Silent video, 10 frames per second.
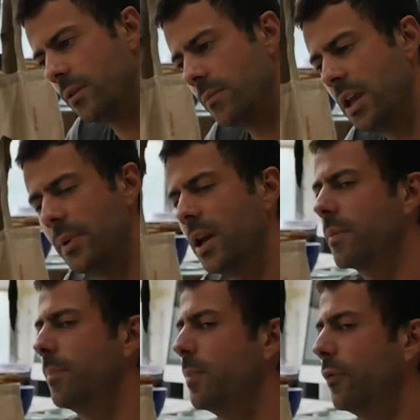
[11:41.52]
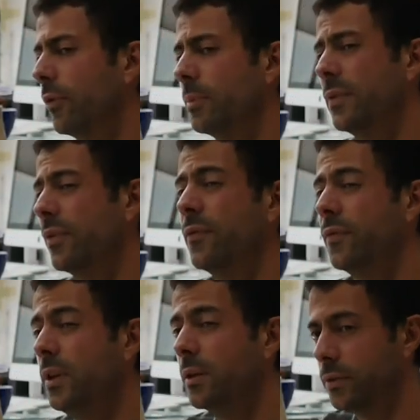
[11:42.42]
maybe like people from different
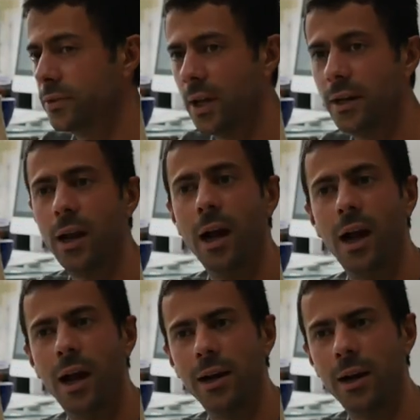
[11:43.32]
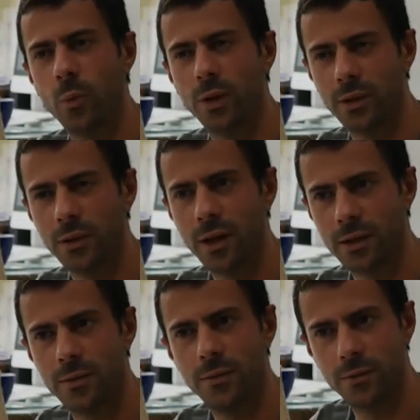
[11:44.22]
fields and and what they're like
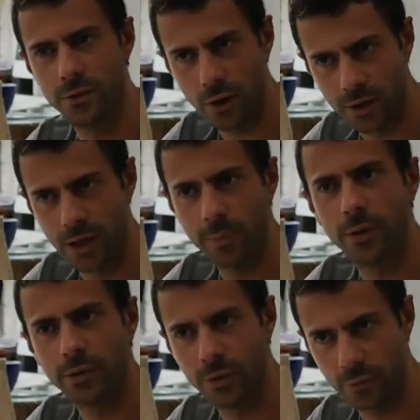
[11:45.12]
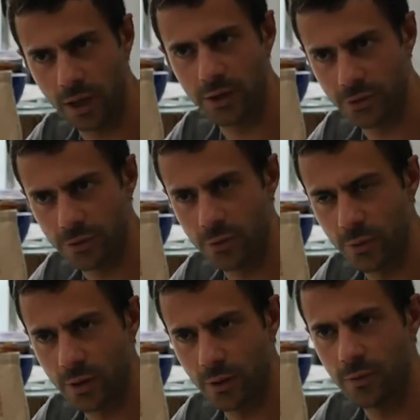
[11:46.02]
talking about in relation to
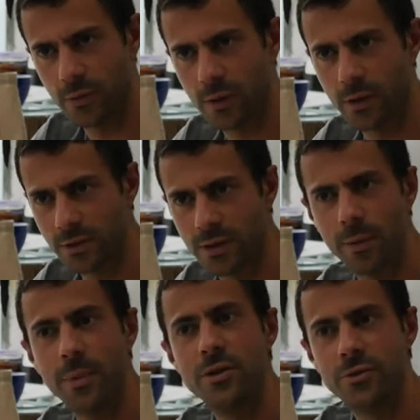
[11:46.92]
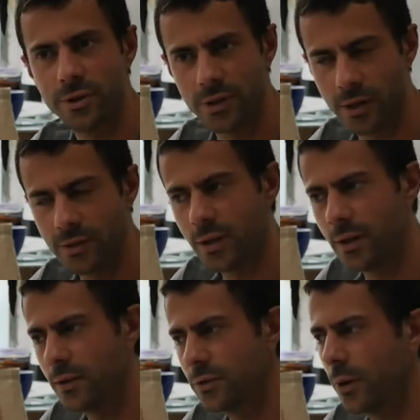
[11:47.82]
the the things that I'm interested
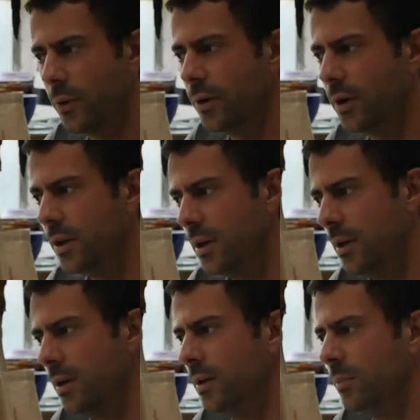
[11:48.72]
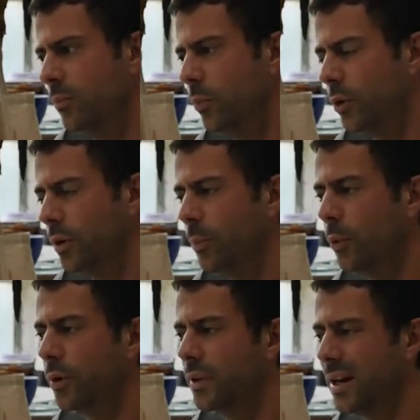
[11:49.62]
in. So more
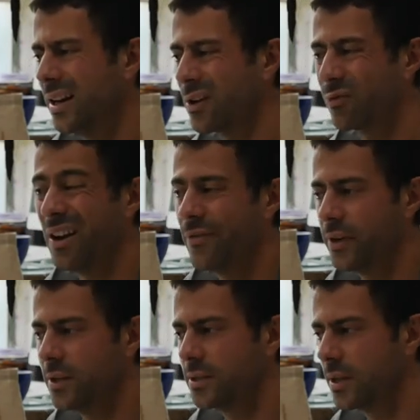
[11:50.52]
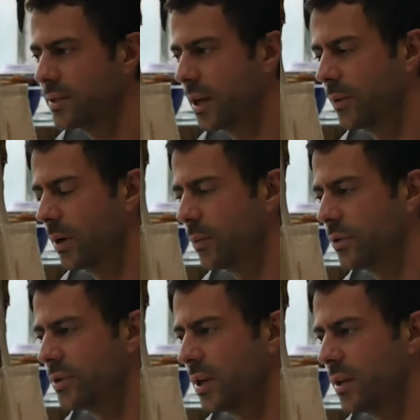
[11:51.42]
more than like references, I, I
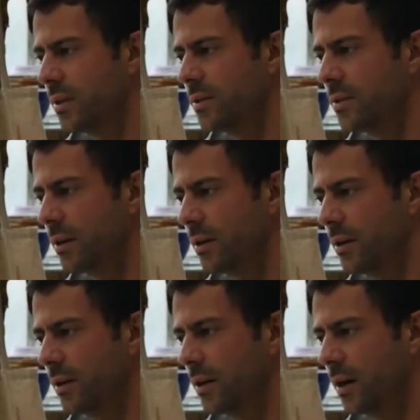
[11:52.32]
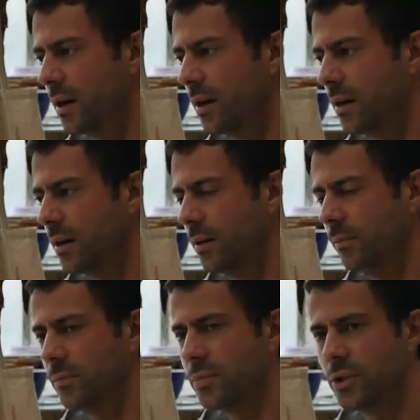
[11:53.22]
would say these are
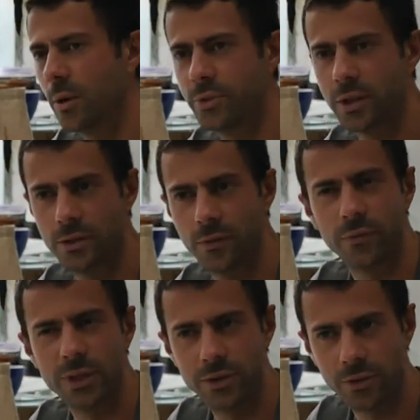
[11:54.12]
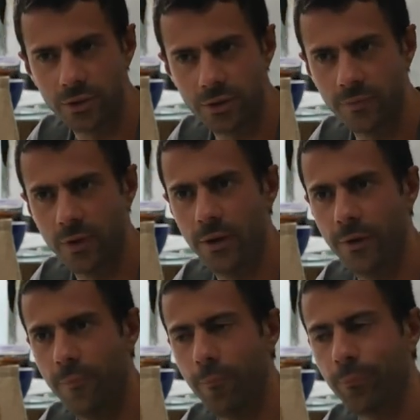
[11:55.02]
are subjects of research.
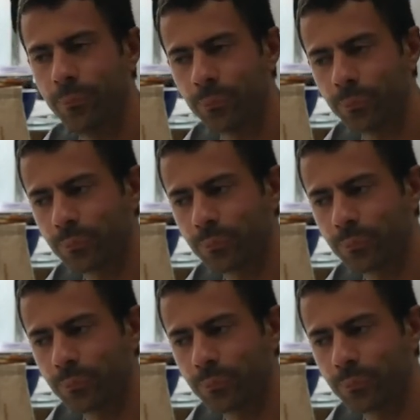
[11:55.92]
Um,